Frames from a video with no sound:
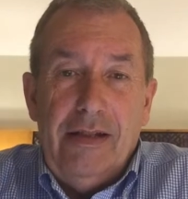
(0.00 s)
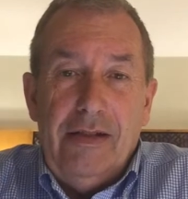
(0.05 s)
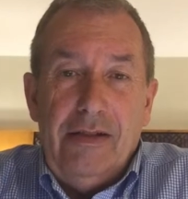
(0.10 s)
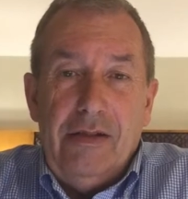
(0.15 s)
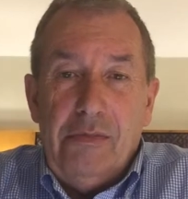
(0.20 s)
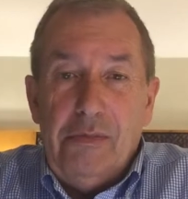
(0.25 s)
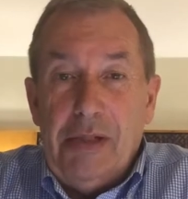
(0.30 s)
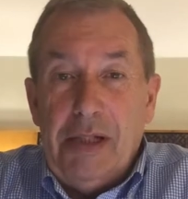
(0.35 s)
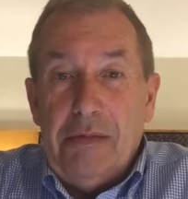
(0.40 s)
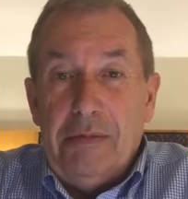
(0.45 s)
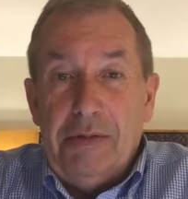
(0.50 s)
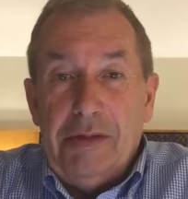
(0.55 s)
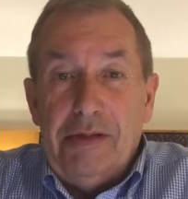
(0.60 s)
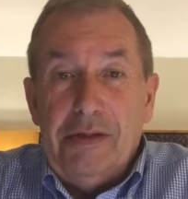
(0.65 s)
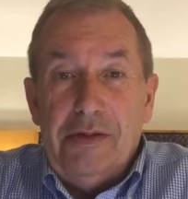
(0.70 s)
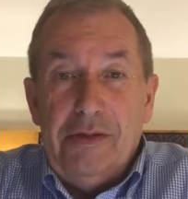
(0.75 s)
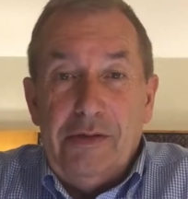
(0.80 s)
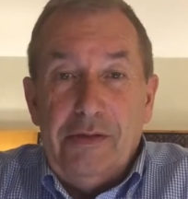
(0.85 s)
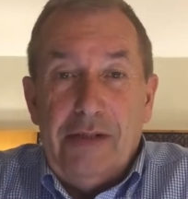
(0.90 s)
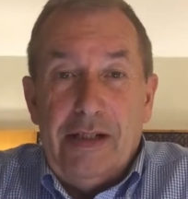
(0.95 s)
to be able
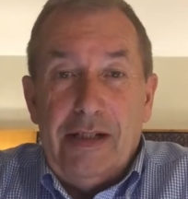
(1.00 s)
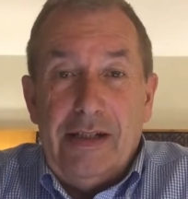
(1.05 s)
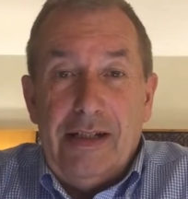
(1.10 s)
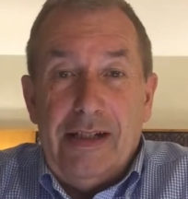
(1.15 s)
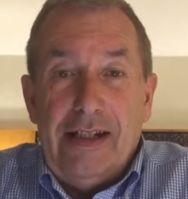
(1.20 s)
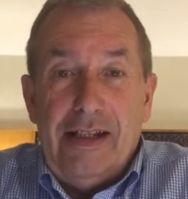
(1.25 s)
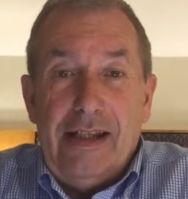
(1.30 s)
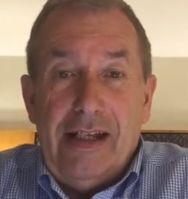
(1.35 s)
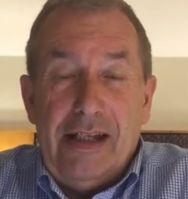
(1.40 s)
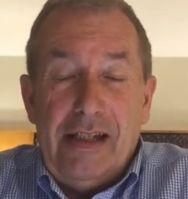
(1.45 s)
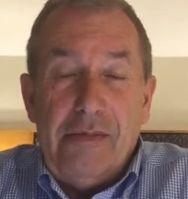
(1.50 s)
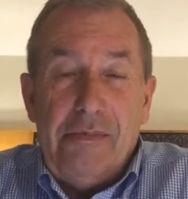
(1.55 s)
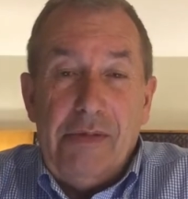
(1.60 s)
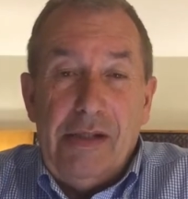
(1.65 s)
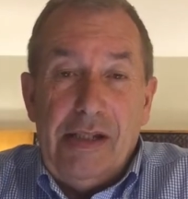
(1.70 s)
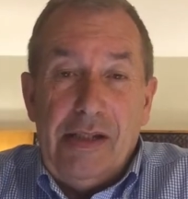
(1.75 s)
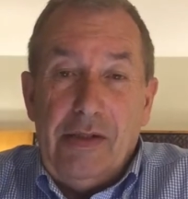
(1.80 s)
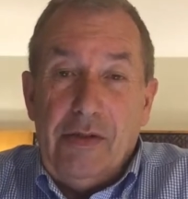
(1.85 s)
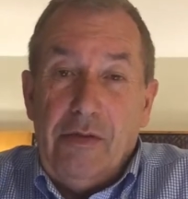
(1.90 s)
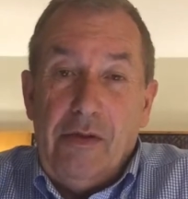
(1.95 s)
to get that
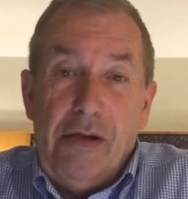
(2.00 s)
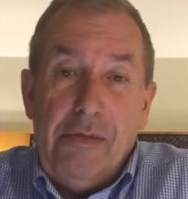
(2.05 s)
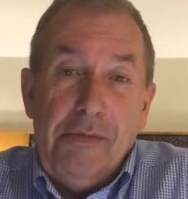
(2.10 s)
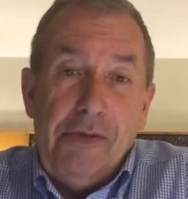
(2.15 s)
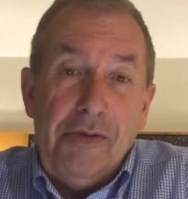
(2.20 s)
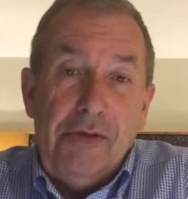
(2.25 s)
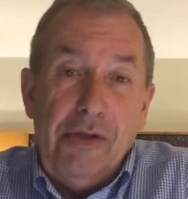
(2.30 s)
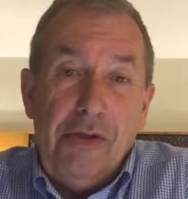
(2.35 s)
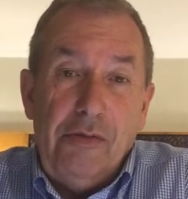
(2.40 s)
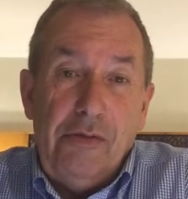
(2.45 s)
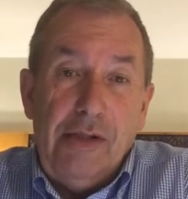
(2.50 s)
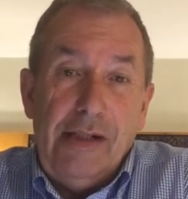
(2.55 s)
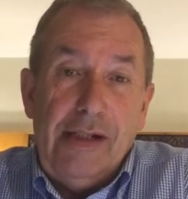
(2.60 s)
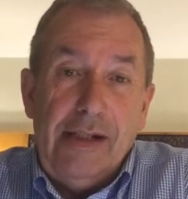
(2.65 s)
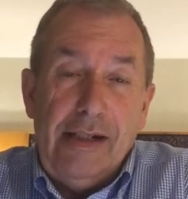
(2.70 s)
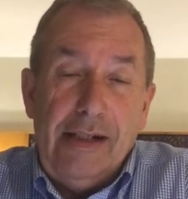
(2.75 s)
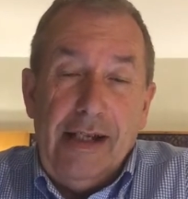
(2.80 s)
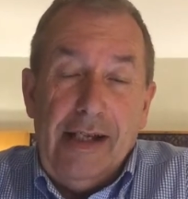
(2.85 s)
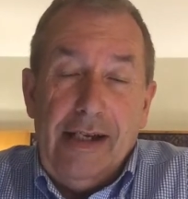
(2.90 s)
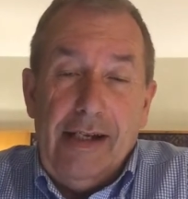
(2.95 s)
speed. So almost no one
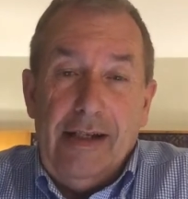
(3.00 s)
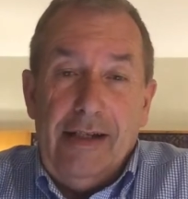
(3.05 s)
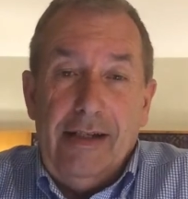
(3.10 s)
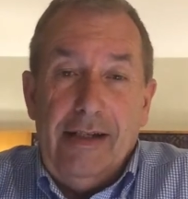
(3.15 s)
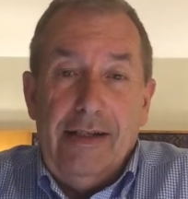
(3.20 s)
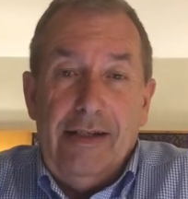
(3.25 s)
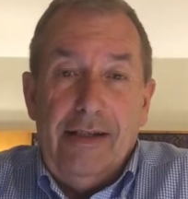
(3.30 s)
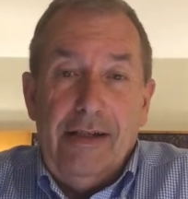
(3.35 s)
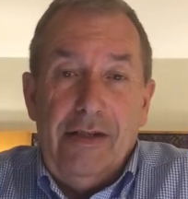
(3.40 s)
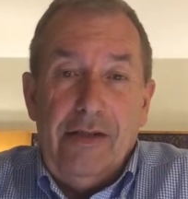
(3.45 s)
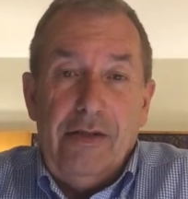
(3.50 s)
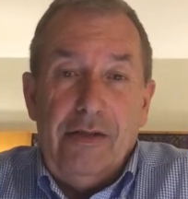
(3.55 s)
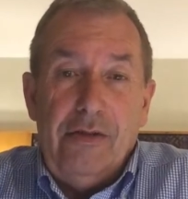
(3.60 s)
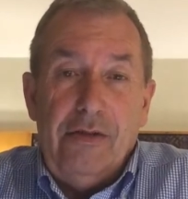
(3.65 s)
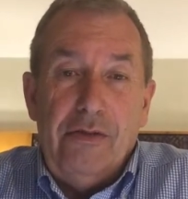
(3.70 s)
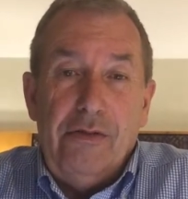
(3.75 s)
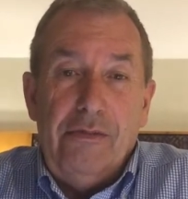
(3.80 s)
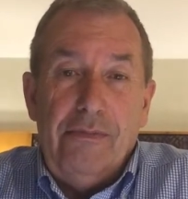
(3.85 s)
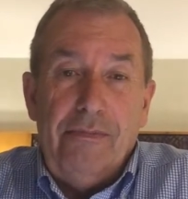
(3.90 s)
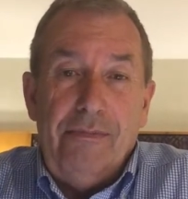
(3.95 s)
can get it.
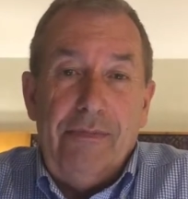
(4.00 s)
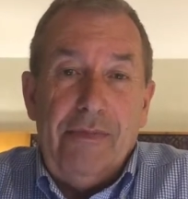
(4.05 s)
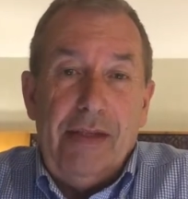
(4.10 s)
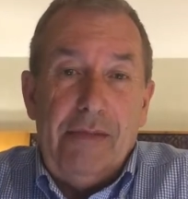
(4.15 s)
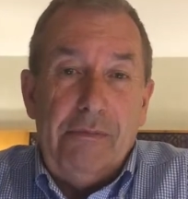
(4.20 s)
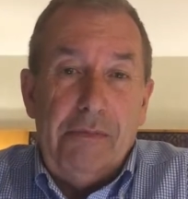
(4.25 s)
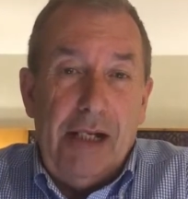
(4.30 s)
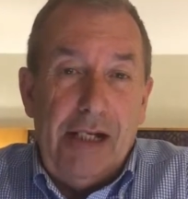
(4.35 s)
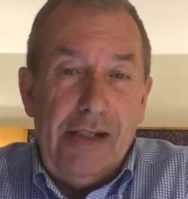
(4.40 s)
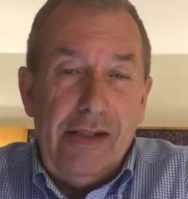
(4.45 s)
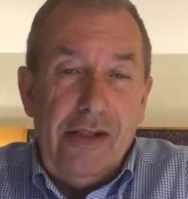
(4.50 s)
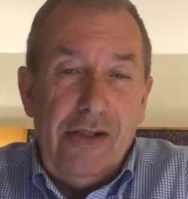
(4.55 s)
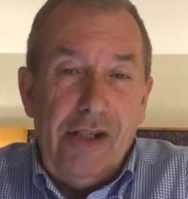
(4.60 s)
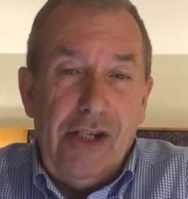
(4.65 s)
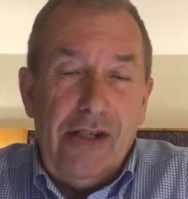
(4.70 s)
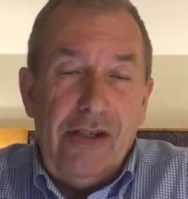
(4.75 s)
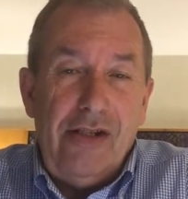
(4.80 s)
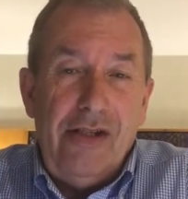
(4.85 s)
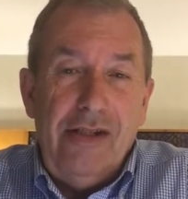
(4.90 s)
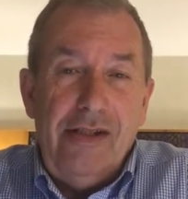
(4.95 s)
So my
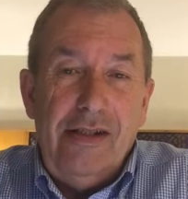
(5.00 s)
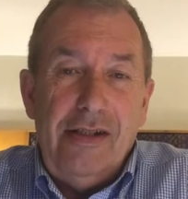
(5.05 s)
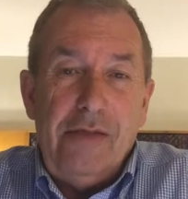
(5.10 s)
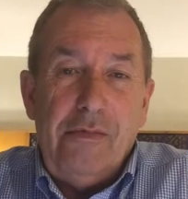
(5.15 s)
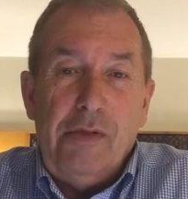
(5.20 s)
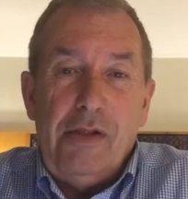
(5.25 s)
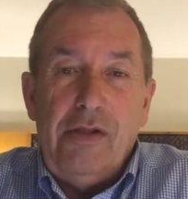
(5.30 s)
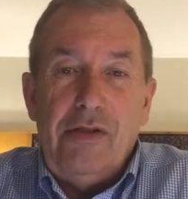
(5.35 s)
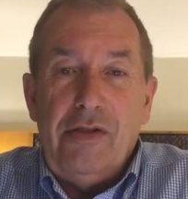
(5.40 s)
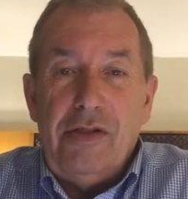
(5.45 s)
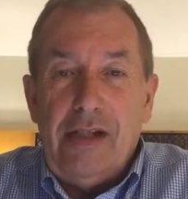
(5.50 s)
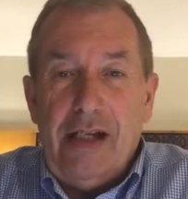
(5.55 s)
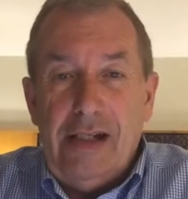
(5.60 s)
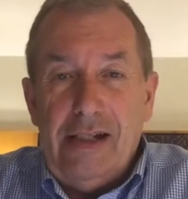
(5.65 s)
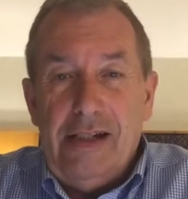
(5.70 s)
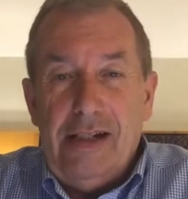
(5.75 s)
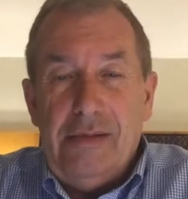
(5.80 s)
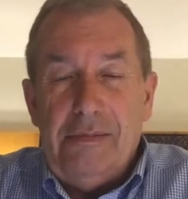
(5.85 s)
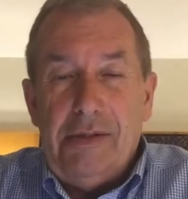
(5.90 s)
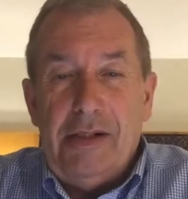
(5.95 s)
suggestion is when you're
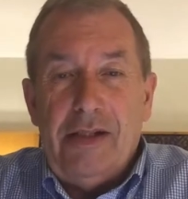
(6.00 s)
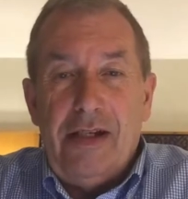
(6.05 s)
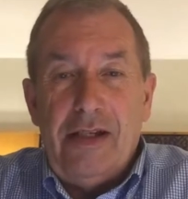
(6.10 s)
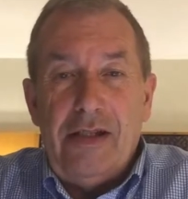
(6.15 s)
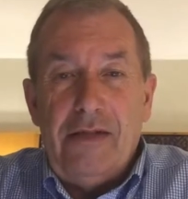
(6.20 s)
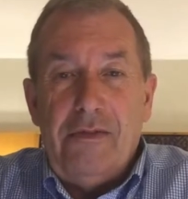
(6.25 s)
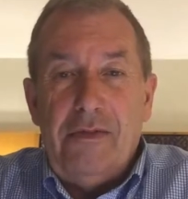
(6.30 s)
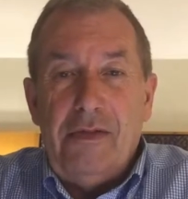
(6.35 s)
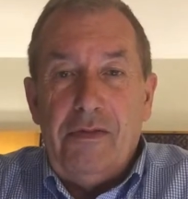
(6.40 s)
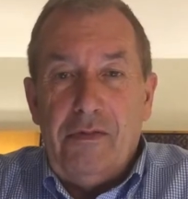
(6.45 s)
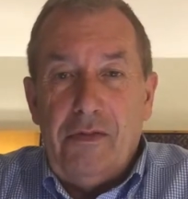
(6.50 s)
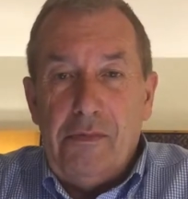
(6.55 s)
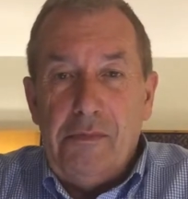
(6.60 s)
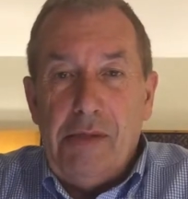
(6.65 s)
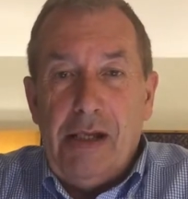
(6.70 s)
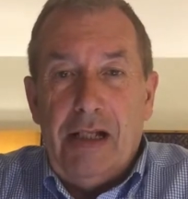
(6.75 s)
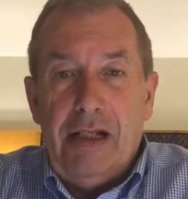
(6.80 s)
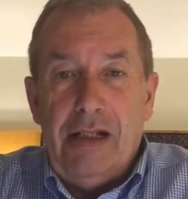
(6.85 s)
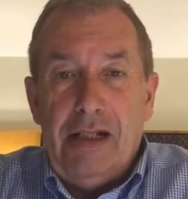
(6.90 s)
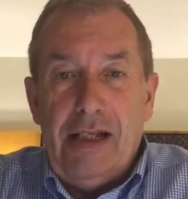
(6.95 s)
signing up a customer for
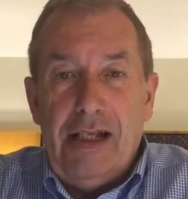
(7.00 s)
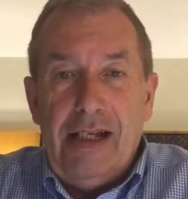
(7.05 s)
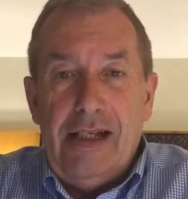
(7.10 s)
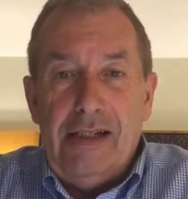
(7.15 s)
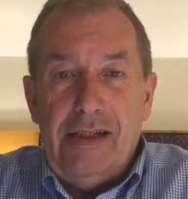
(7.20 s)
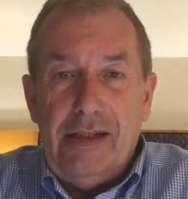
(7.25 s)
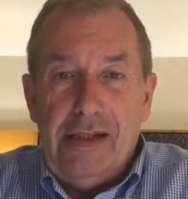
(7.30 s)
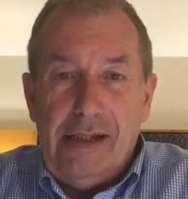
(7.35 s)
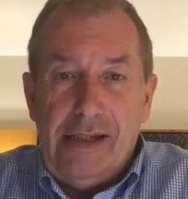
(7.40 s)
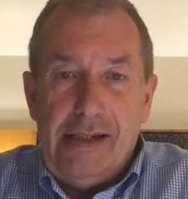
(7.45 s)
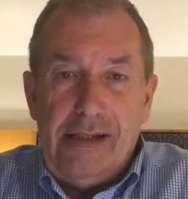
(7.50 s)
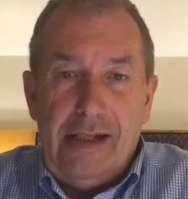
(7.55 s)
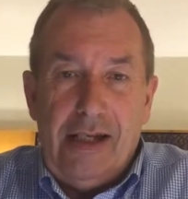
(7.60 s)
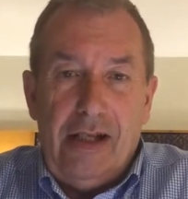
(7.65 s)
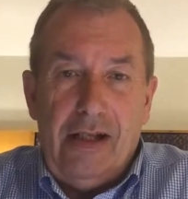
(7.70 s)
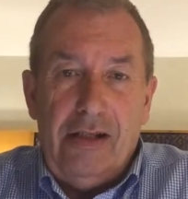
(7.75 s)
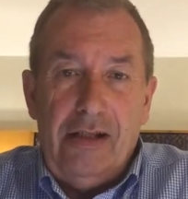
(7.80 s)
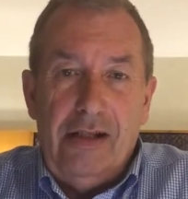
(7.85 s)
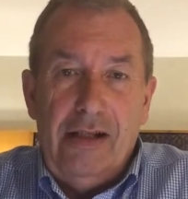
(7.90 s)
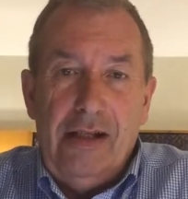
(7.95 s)
Bell Aliant
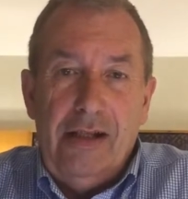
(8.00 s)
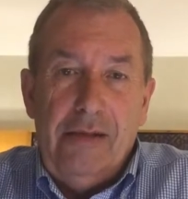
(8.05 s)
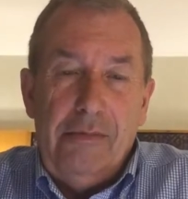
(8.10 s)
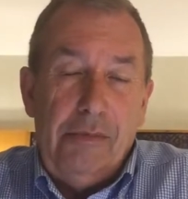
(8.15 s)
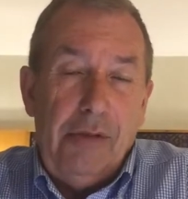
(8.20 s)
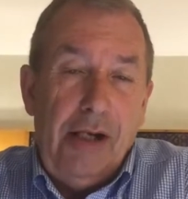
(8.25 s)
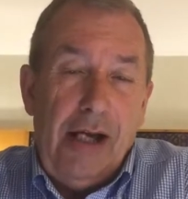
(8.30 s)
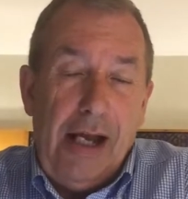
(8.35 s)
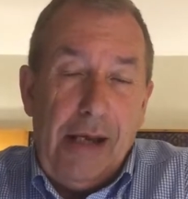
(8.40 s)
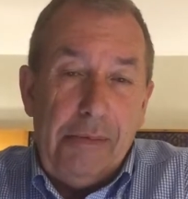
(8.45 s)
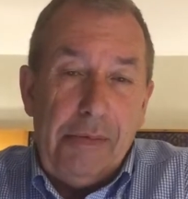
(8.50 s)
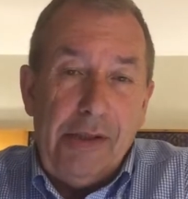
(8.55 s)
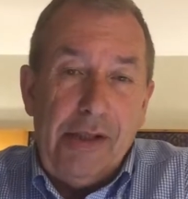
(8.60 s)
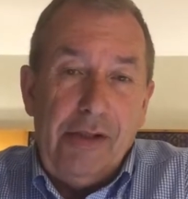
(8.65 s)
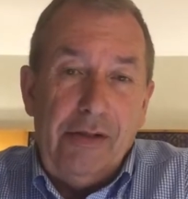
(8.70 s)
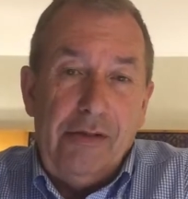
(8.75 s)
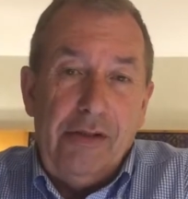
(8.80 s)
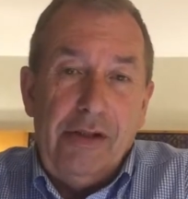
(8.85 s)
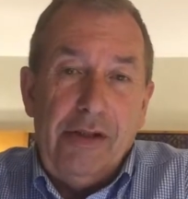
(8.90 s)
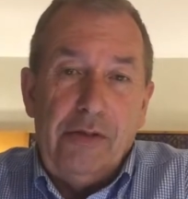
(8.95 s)
DSL, perhaps
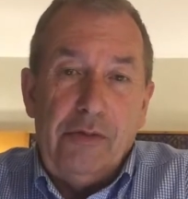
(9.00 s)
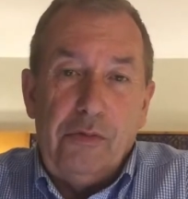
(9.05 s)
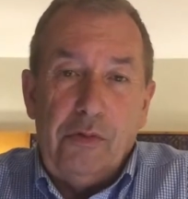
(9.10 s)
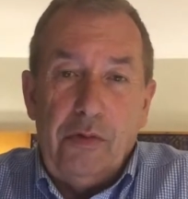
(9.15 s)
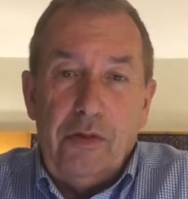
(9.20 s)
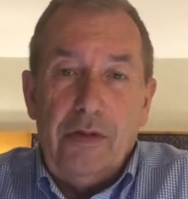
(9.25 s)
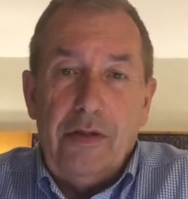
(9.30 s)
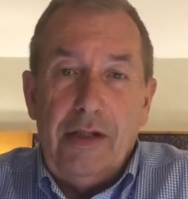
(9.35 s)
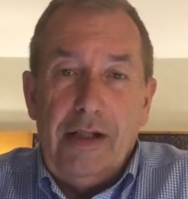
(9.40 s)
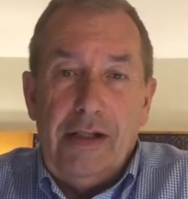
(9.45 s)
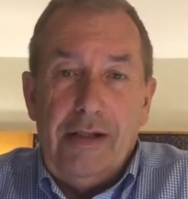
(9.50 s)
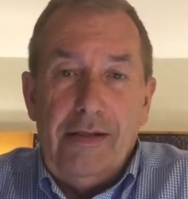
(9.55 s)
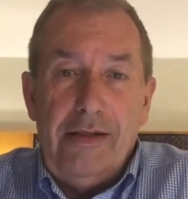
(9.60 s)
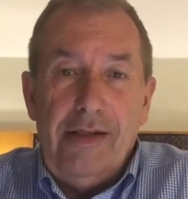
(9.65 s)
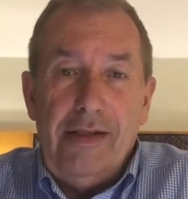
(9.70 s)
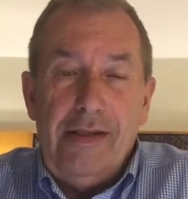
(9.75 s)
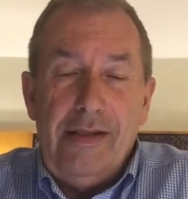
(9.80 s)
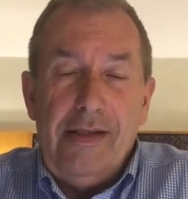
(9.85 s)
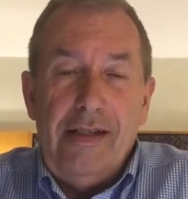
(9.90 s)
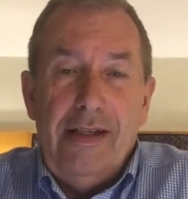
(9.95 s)
they're in the rural
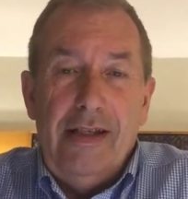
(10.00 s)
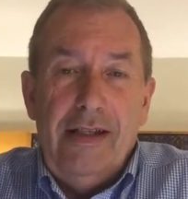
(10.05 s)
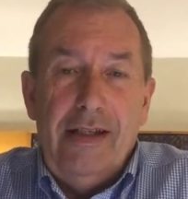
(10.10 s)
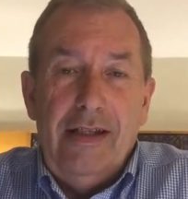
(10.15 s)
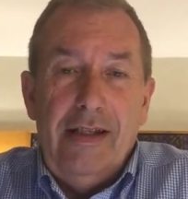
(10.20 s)
areas,